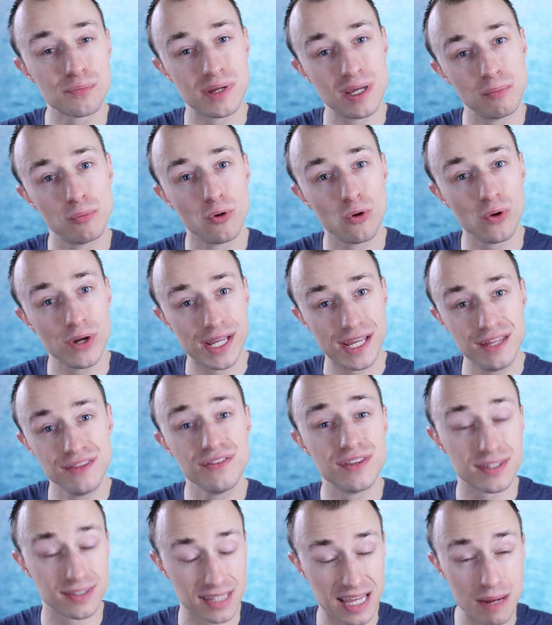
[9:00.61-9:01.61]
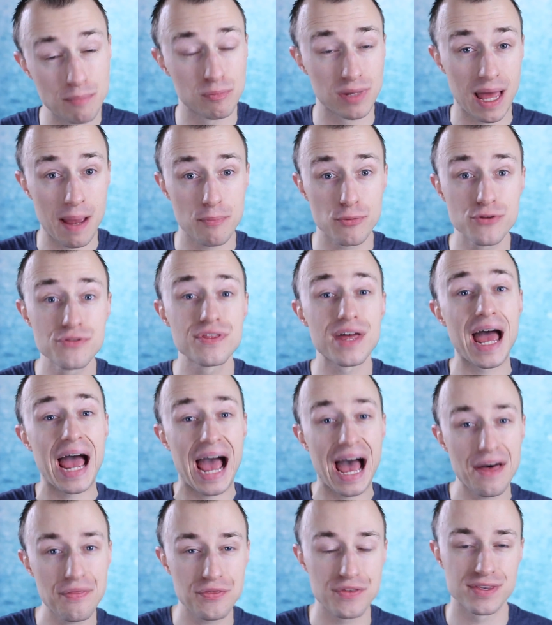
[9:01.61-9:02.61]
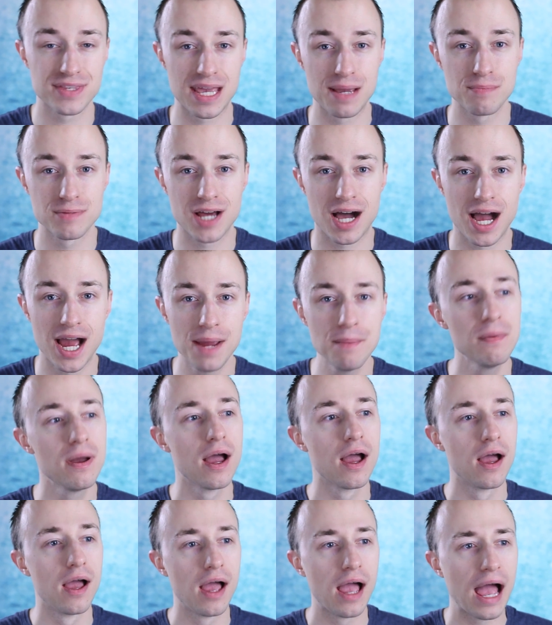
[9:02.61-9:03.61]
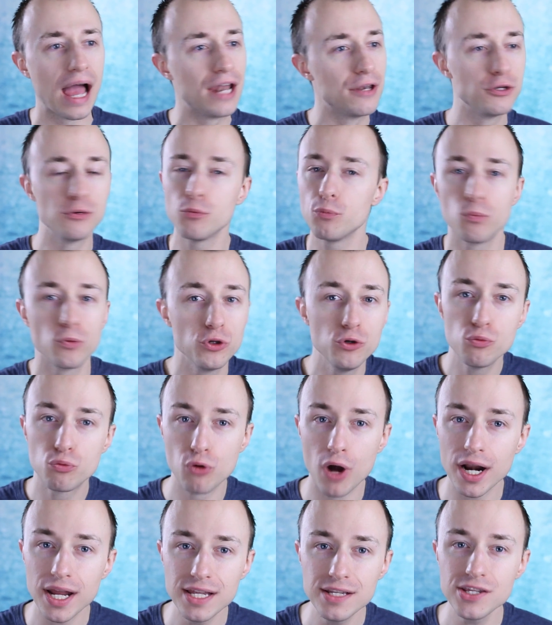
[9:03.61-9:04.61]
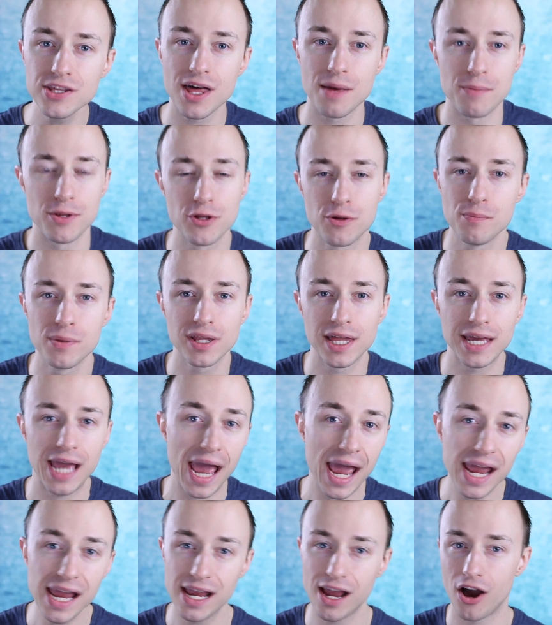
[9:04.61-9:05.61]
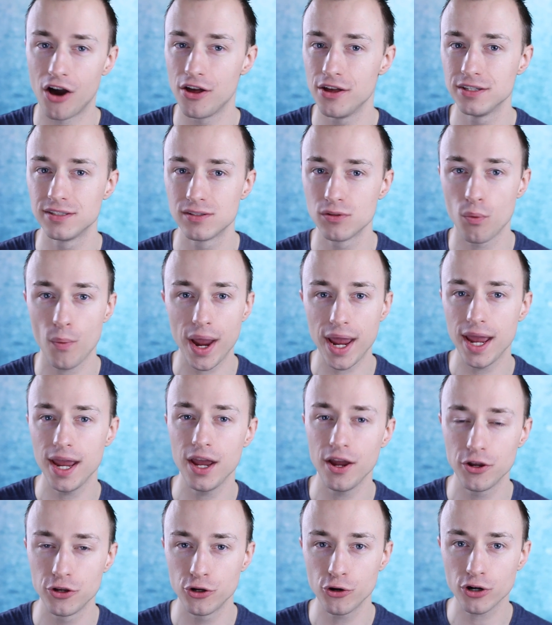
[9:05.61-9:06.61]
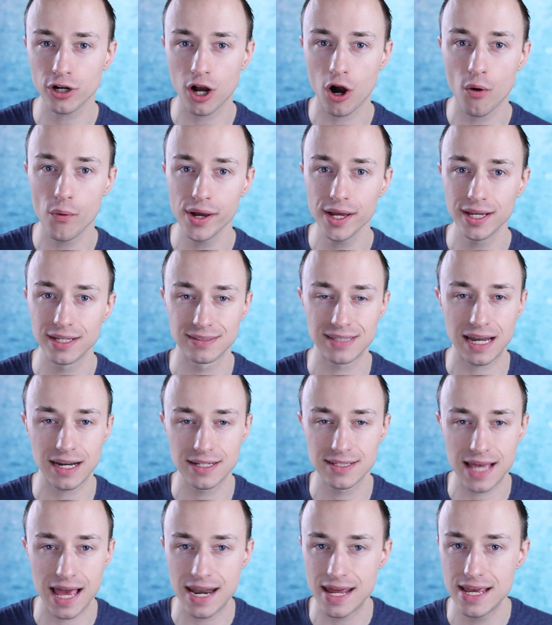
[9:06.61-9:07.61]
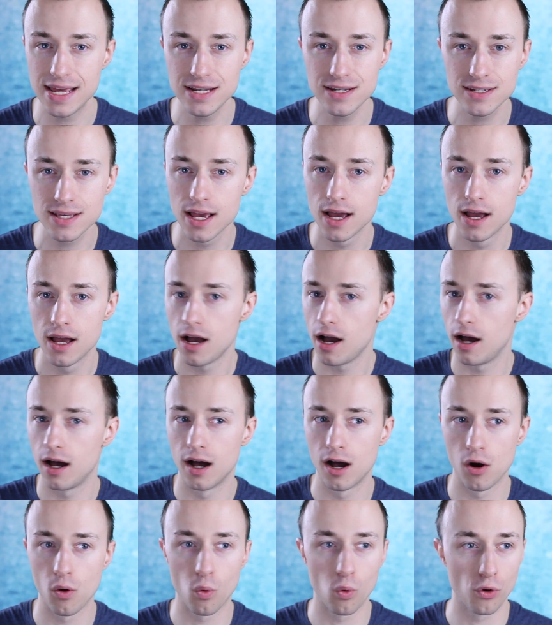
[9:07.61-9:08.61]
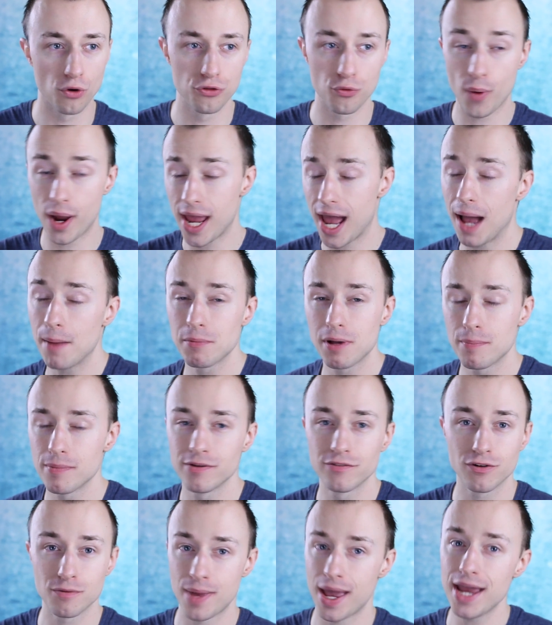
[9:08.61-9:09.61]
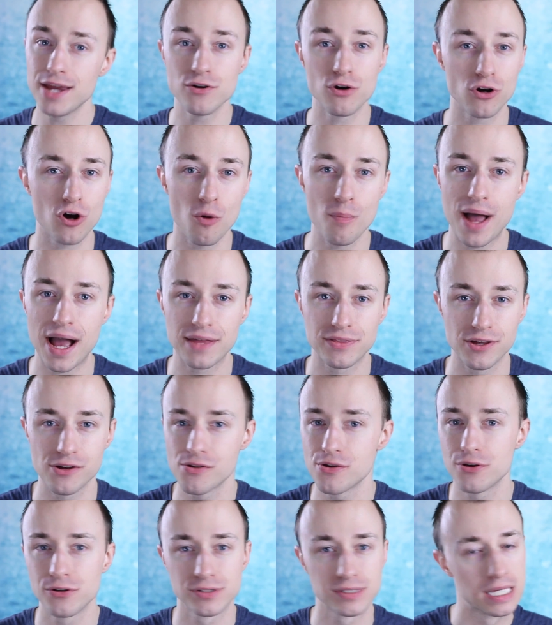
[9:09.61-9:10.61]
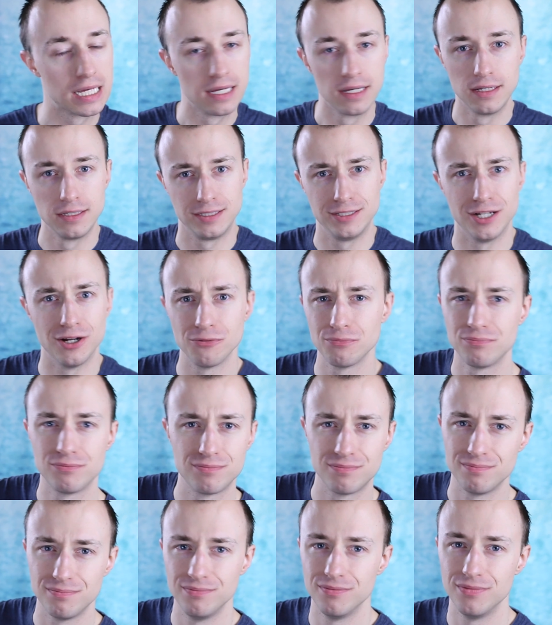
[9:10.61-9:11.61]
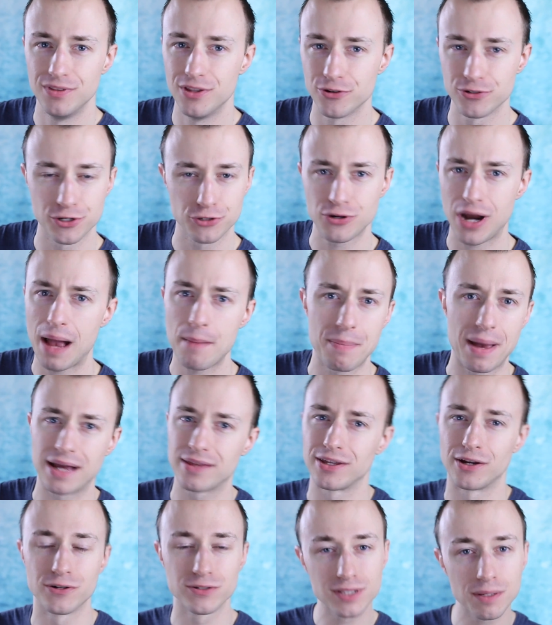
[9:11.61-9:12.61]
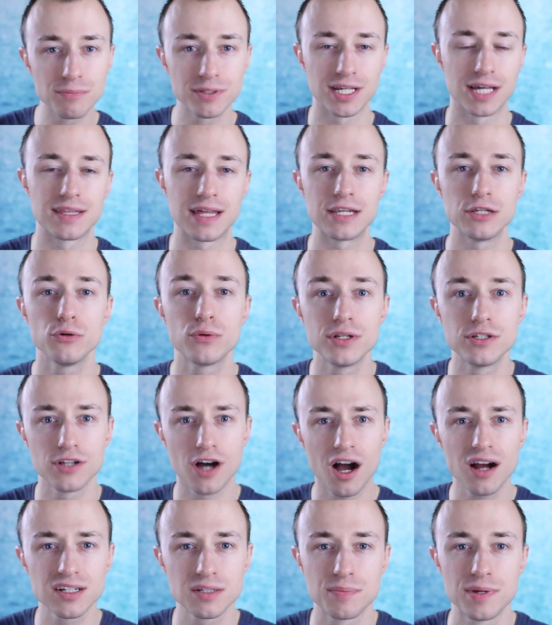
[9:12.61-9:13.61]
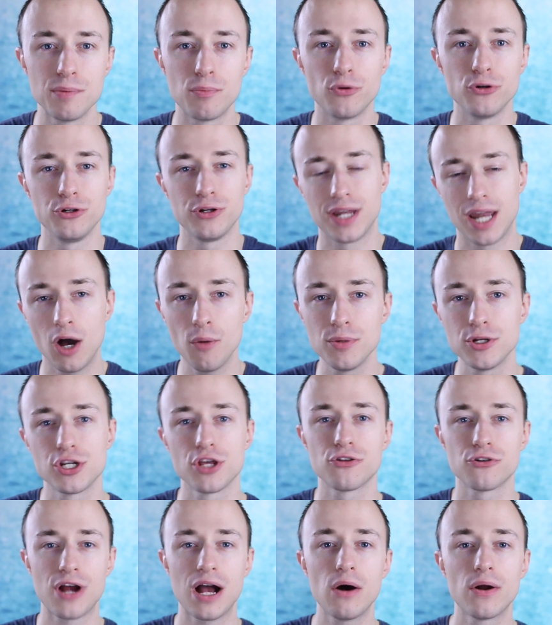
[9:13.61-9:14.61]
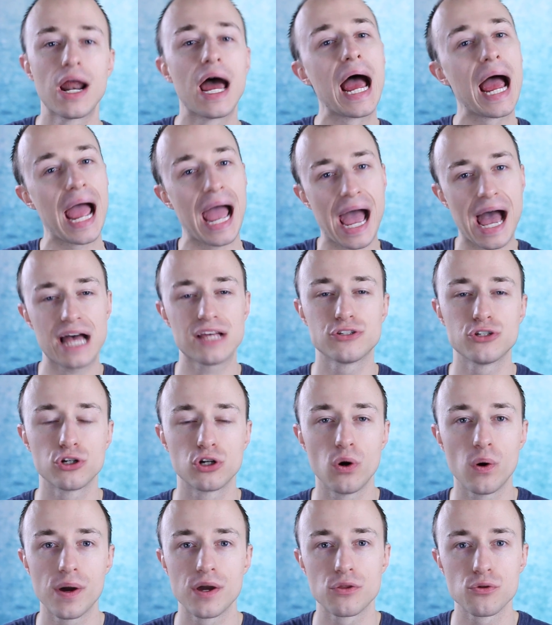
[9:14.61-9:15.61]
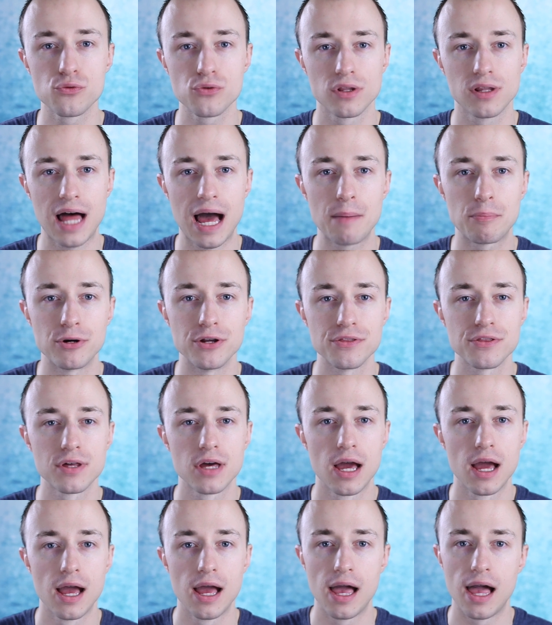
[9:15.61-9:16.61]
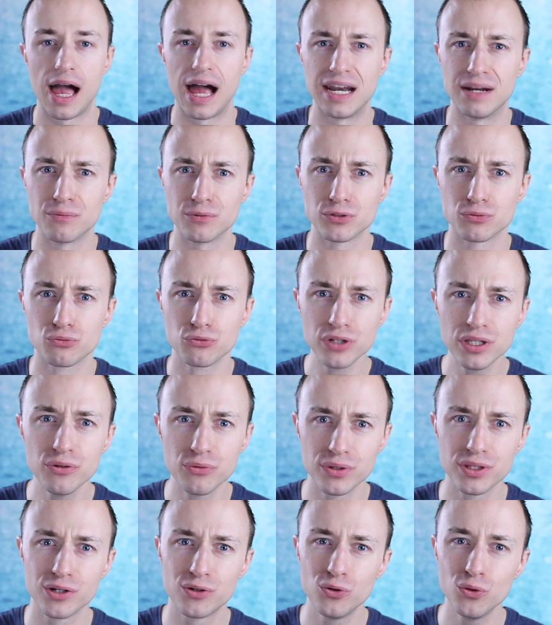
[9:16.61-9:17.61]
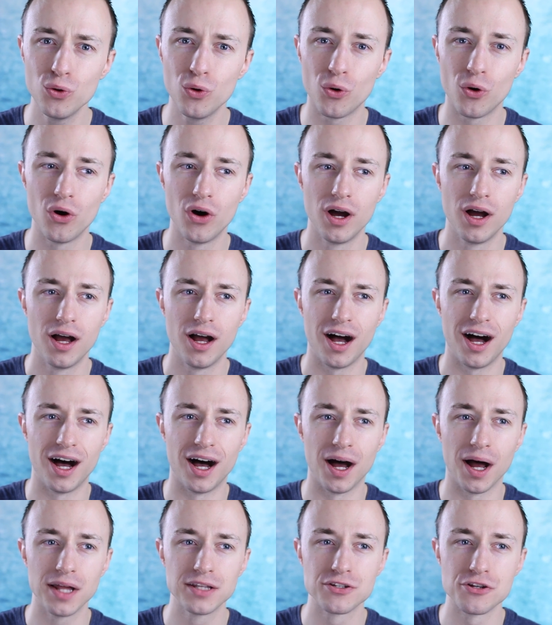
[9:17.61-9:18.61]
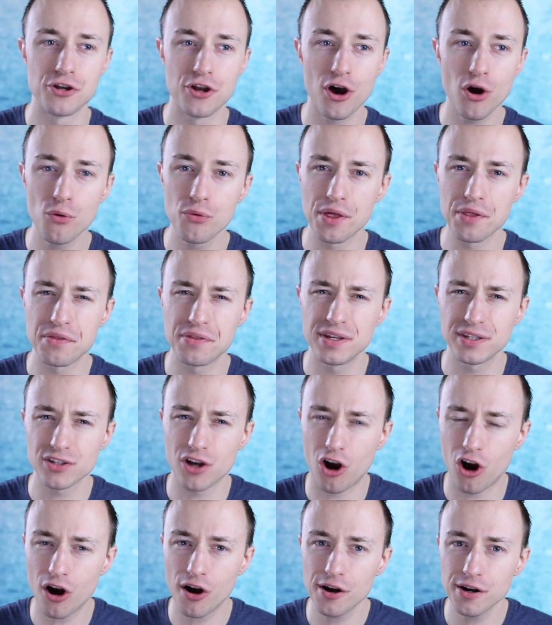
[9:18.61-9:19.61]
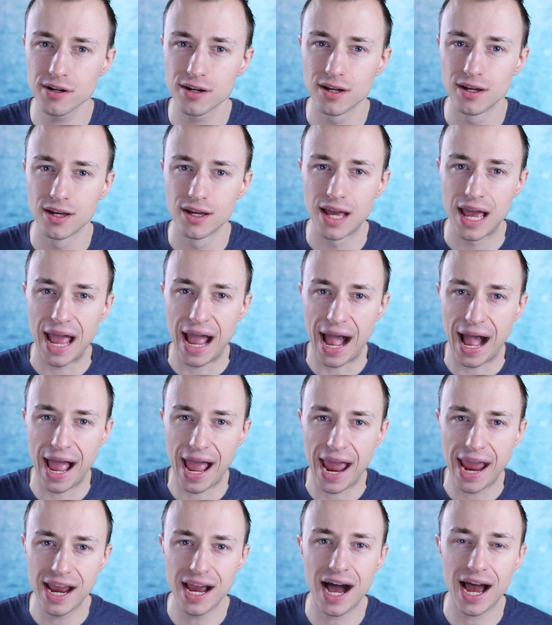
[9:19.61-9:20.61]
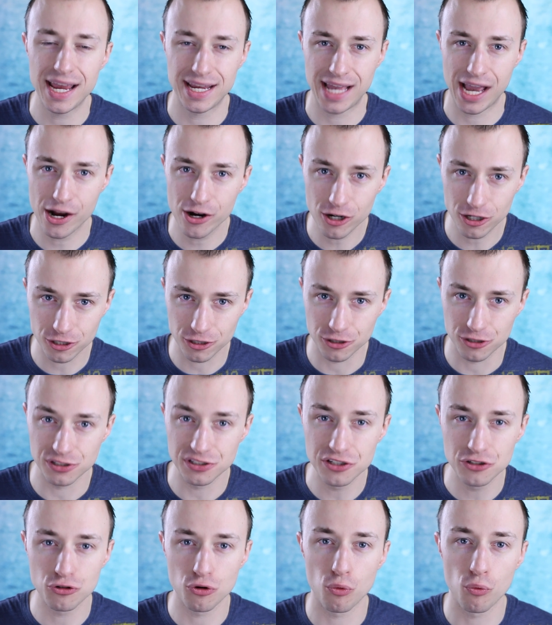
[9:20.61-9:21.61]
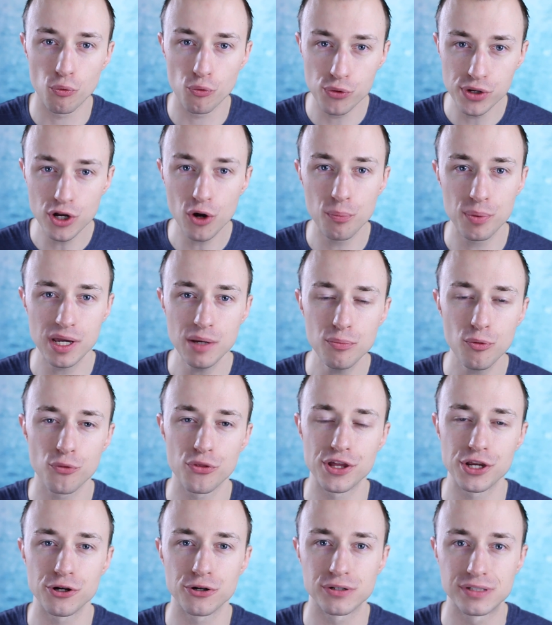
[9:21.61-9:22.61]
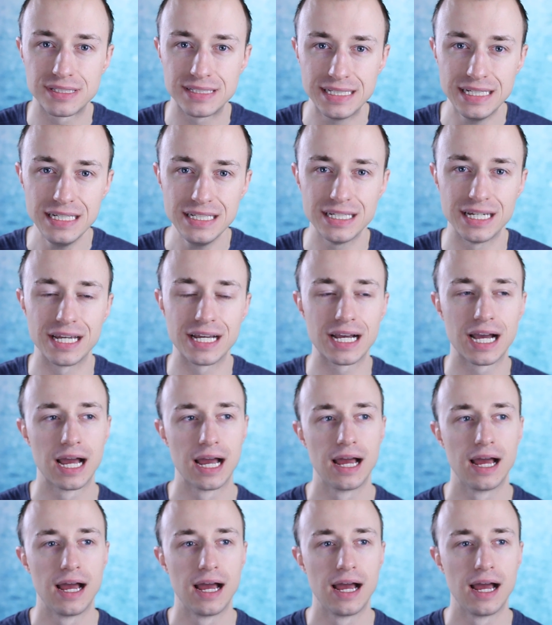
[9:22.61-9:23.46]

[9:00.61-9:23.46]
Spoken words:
people in the same labyrinth at the same time, and you run into them, and you can be like, hey, is the way you're going, is that a dead end? Or the way I'm coming from, hey, don't go back there, there's a trap back there, or something like that. You can talk to people, and you can help each other out as you're going through the labyrinth. And it was really, really cool to know that these aren't AI characters. These are real people that you're seeing.